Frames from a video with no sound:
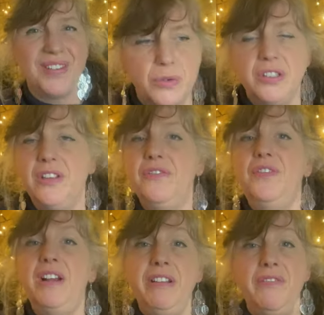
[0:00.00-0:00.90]
So the
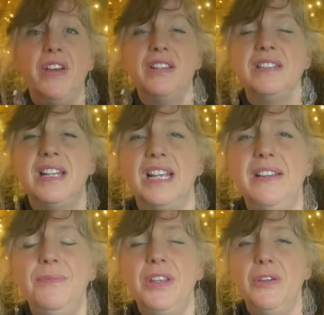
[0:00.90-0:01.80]
very first
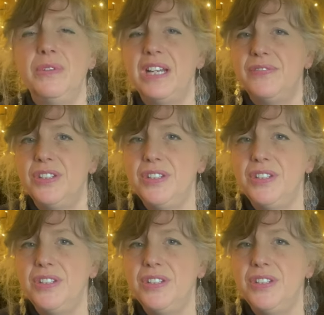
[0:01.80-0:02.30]
thing you would have to